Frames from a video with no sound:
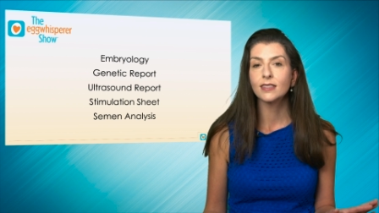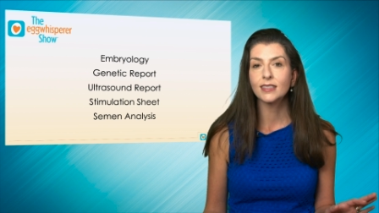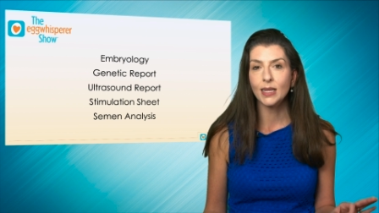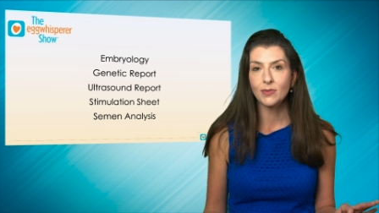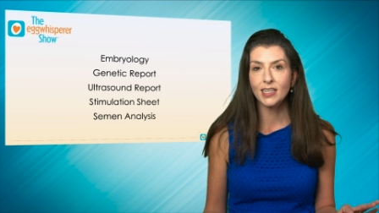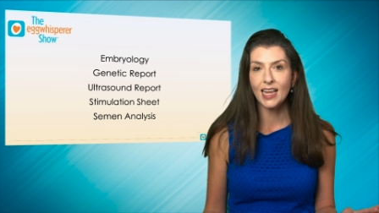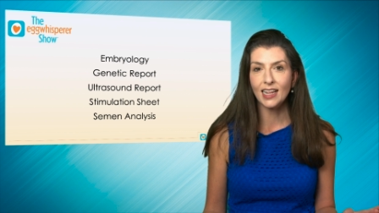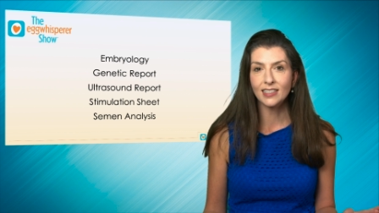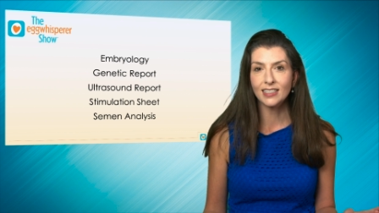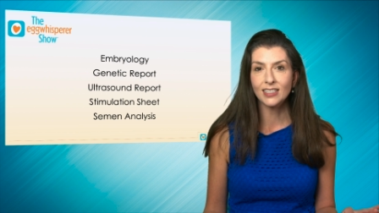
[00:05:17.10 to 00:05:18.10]
semen
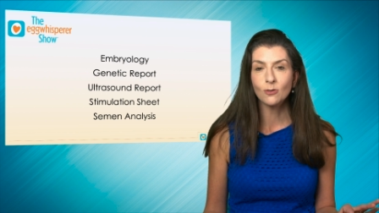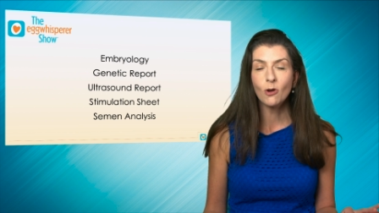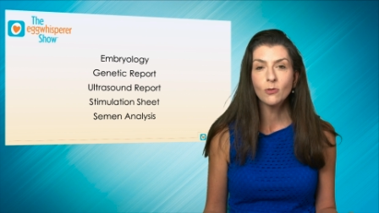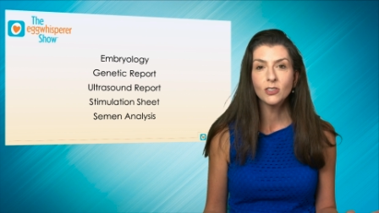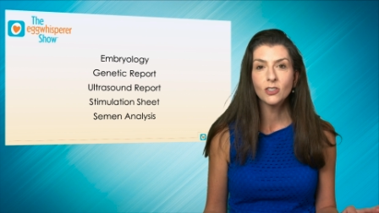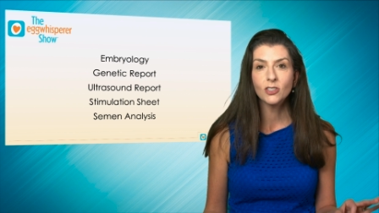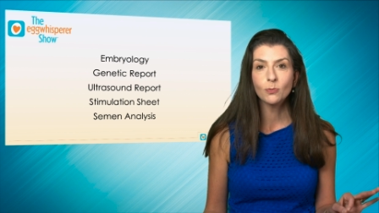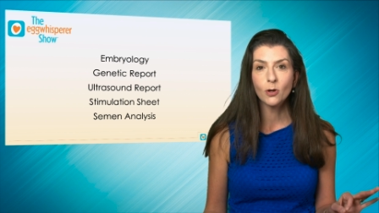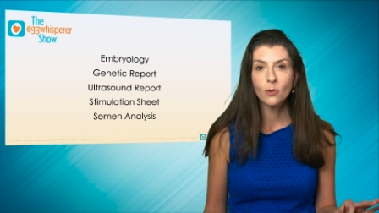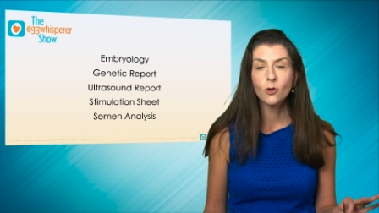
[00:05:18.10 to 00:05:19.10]
analysis. What was your
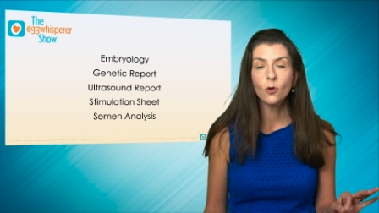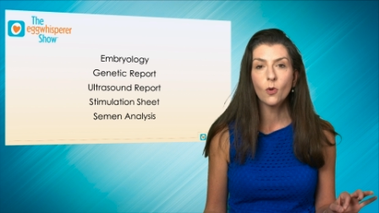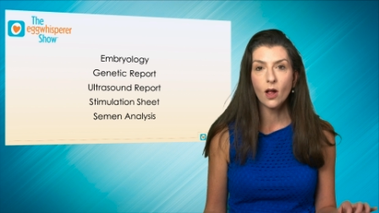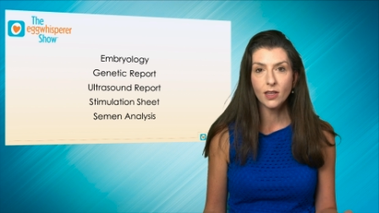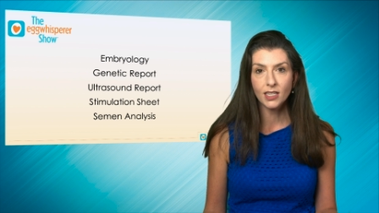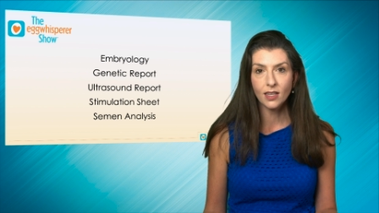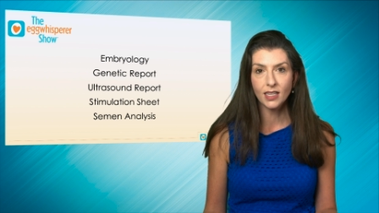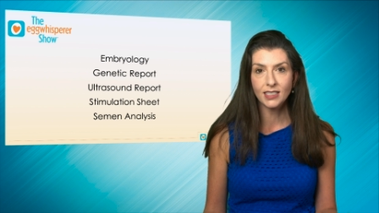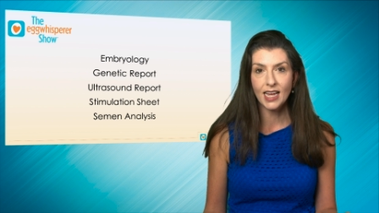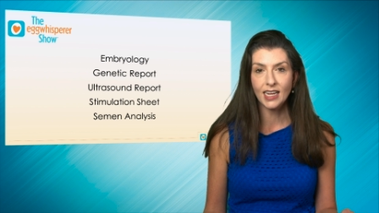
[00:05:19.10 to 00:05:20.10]
sperm quality on
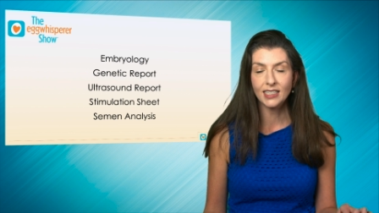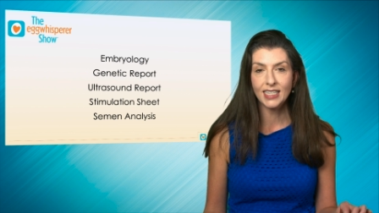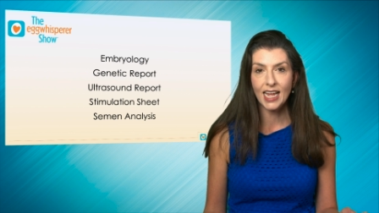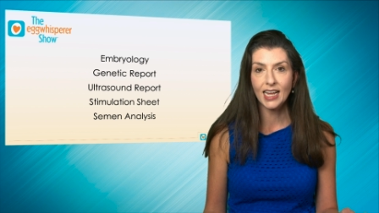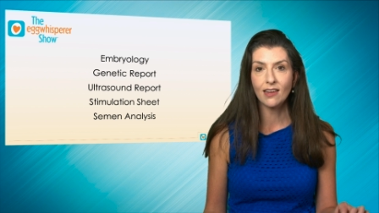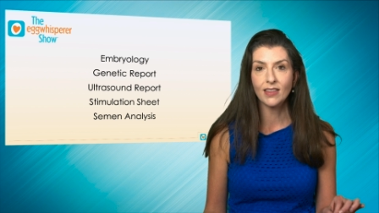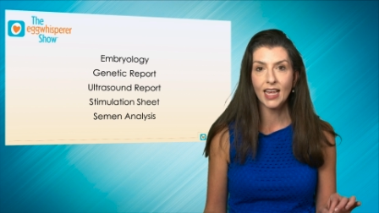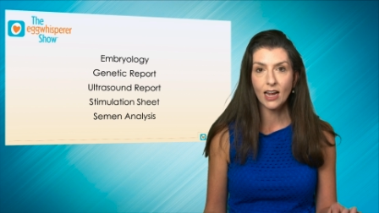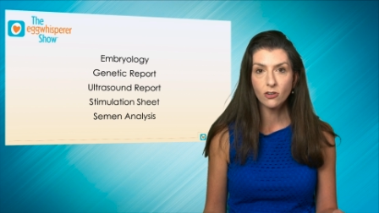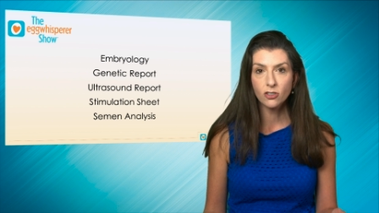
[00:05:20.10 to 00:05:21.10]
the day of
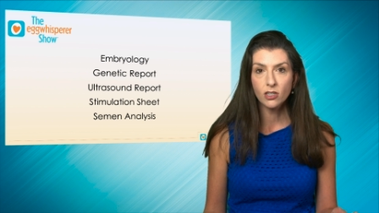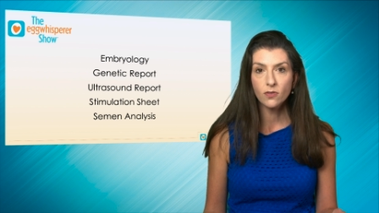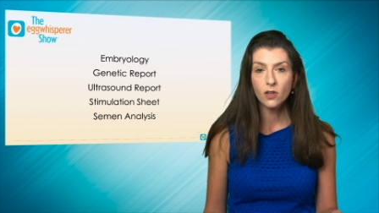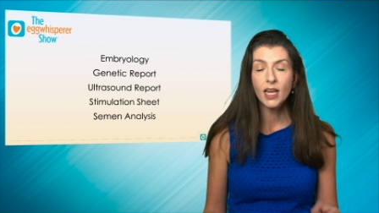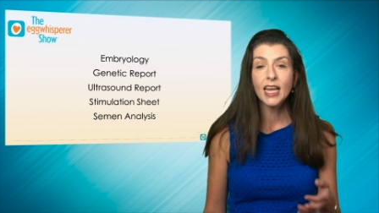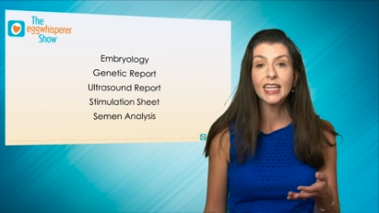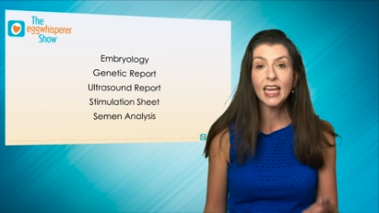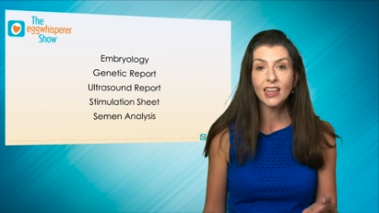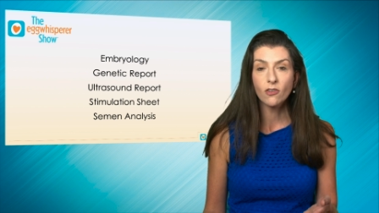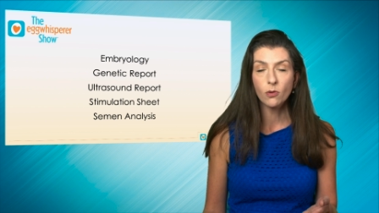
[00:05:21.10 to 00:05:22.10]
the egg retrieval?
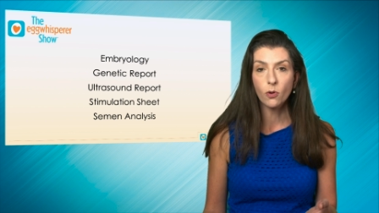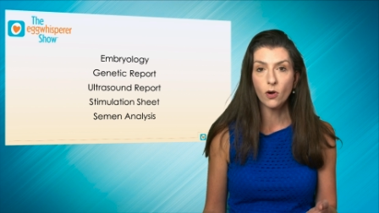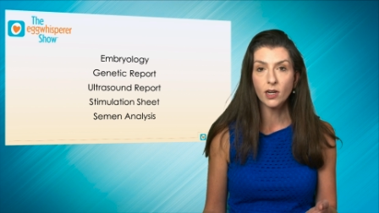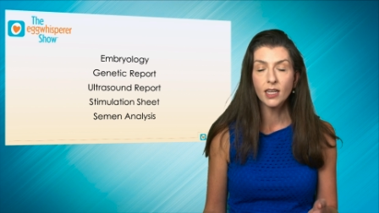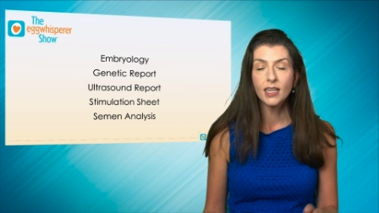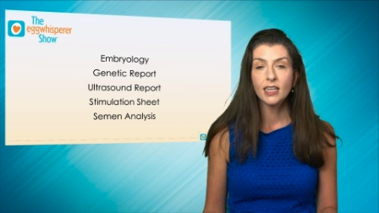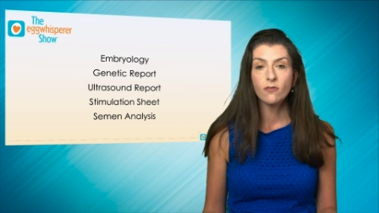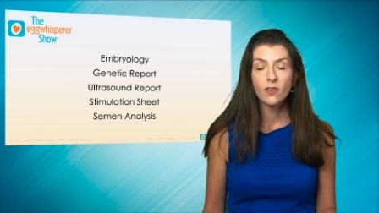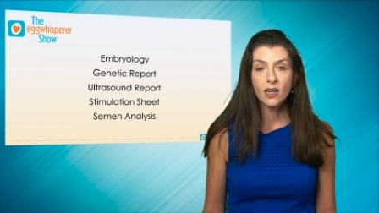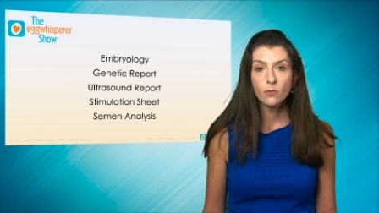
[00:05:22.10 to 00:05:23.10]
Get that report.
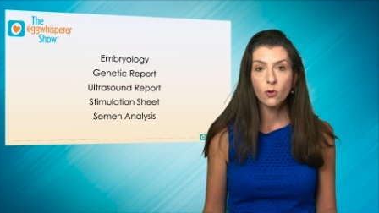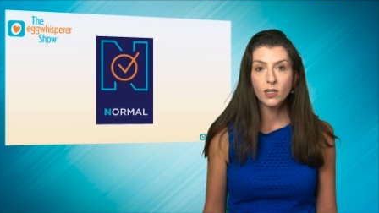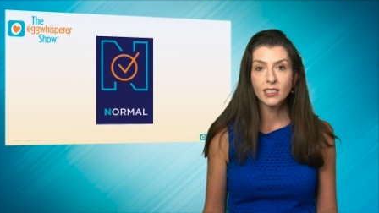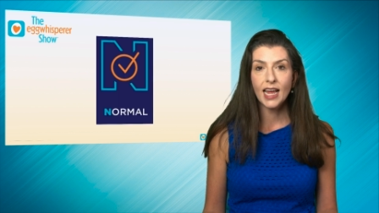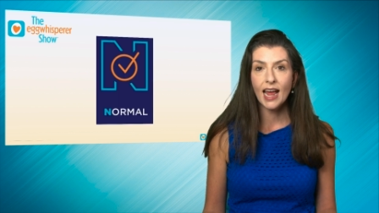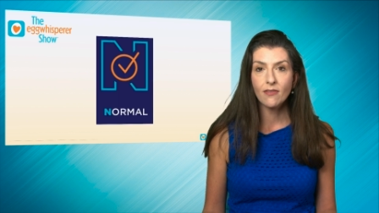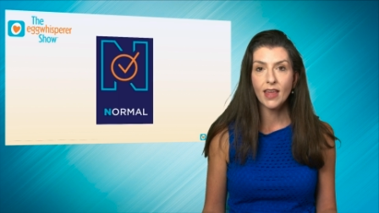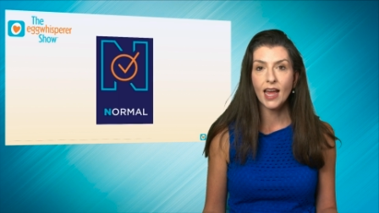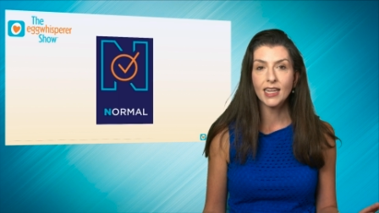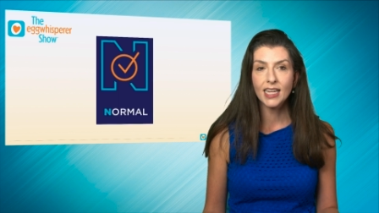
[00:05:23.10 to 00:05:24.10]
Very important to have
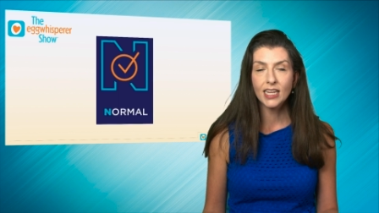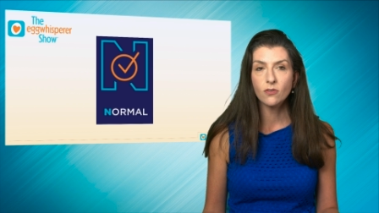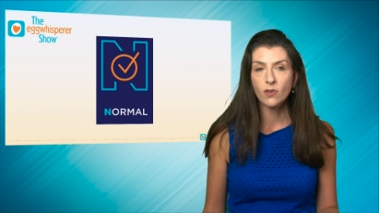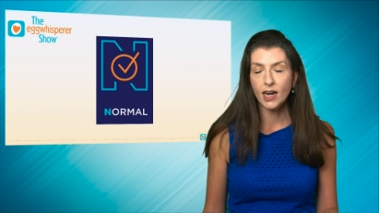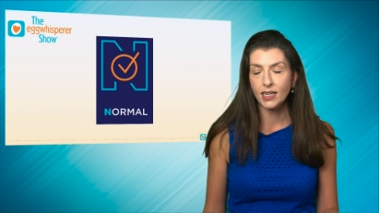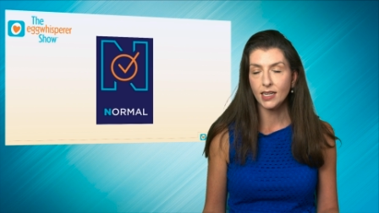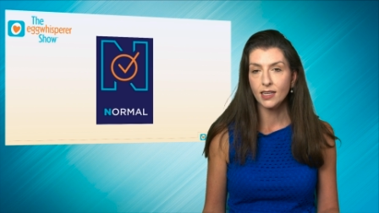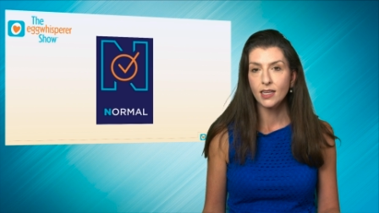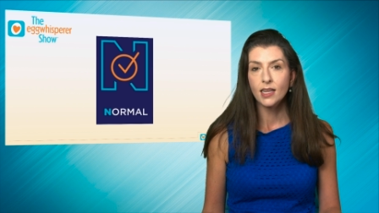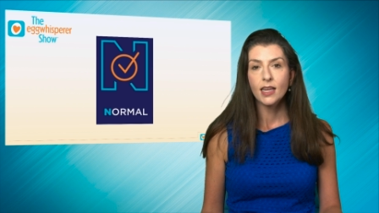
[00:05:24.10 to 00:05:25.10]
that in writing.